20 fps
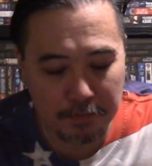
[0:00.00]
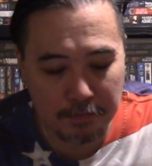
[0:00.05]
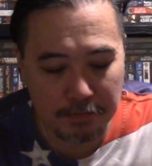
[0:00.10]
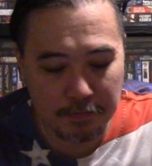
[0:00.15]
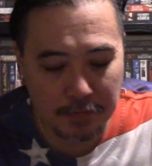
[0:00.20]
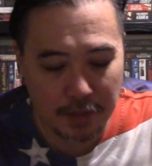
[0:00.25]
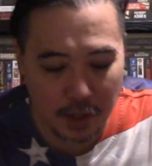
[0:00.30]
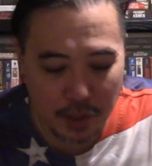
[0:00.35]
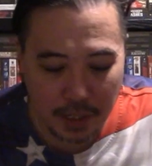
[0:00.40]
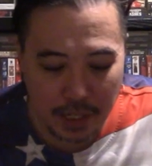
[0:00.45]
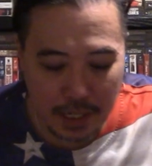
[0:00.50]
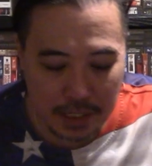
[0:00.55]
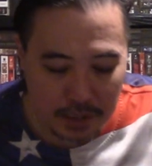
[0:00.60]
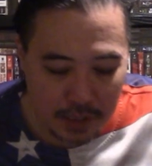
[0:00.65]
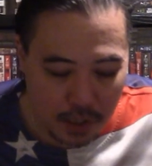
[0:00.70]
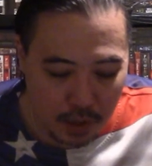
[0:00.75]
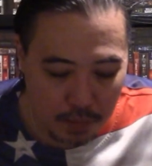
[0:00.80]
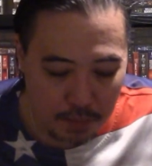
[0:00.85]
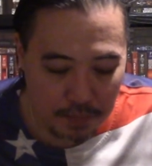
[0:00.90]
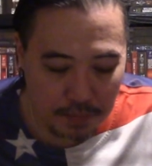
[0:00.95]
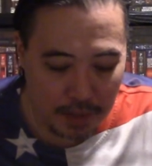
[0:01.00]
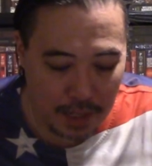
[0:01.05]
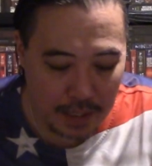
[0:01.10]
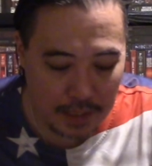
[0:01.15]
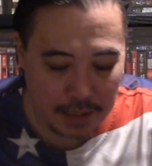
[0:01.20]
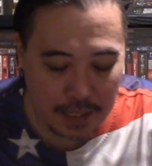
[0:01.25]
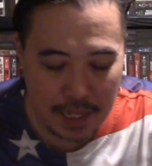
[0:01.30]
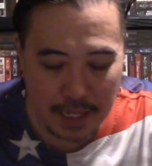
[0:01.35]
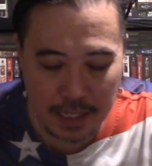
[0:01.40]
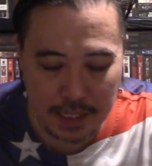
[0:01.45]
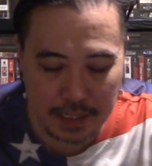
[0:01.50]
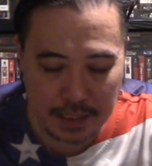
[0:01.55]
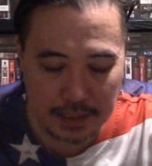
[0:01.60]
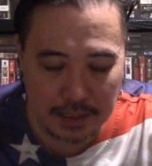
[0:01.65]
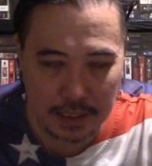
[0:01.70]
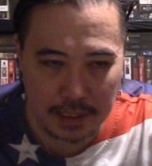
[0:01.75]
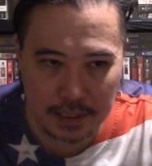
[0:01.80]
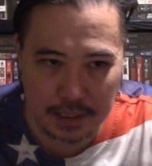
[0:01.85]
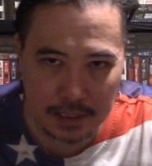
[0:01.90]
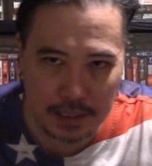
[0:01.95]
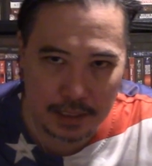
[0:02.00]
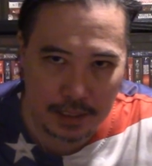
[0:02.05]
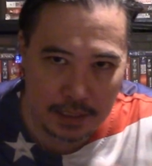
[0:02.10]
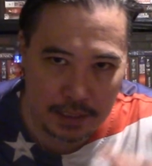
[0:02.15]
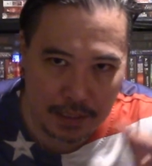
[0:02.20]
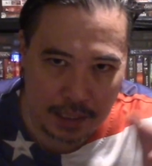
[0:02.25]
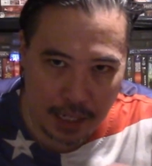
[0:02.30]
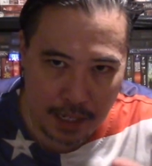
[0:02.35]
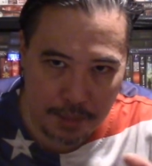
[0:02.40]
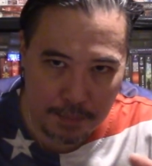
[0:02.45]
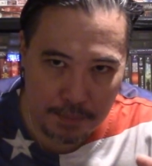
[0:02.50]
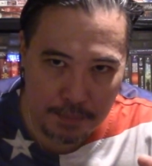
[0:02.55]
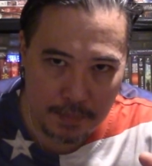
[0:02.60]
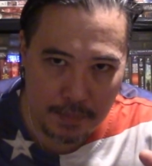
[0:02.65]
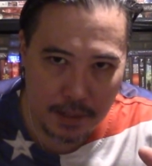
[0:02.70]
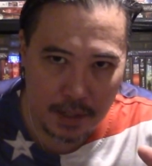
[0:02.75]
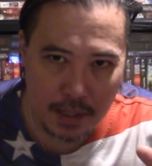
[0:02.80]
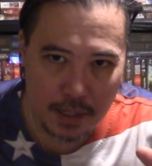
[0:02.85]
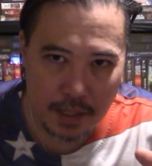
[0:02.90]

there you guys go. That is some